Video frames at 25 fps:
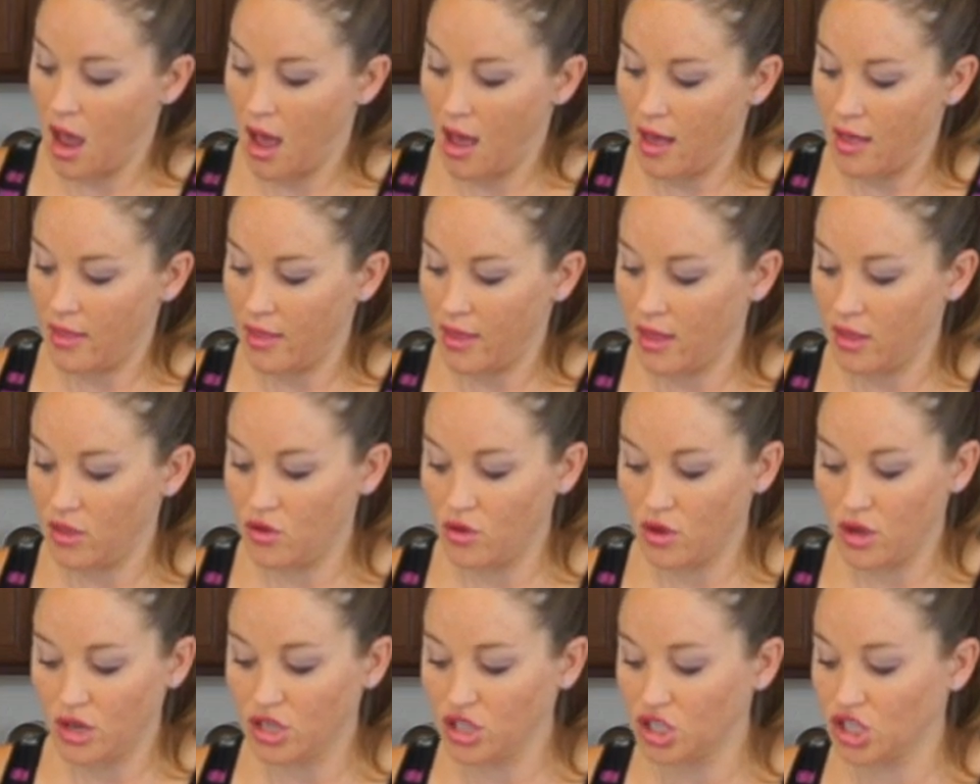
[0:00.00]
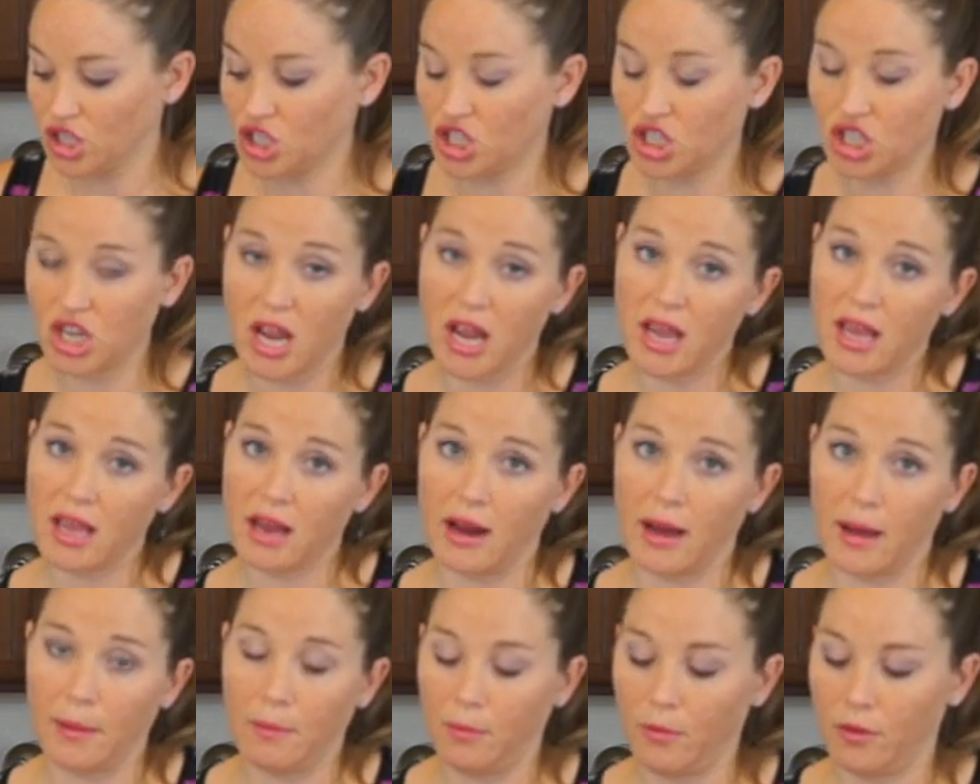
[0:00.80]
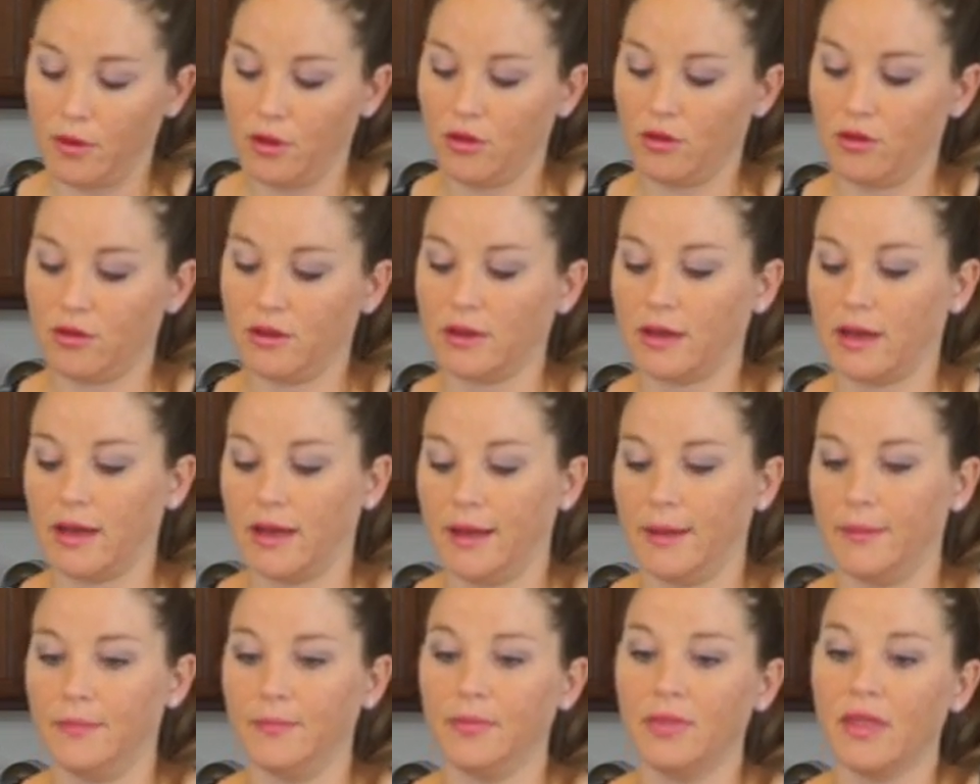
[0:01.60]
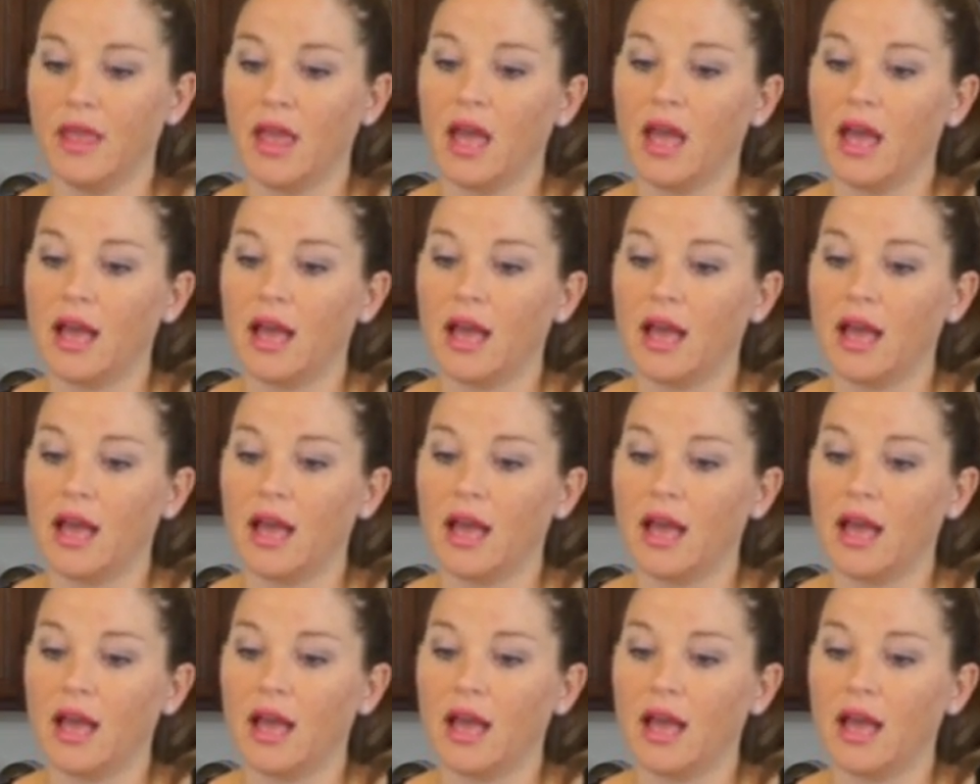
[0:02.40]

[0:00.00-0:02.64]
And then you can just shake it up when you're done.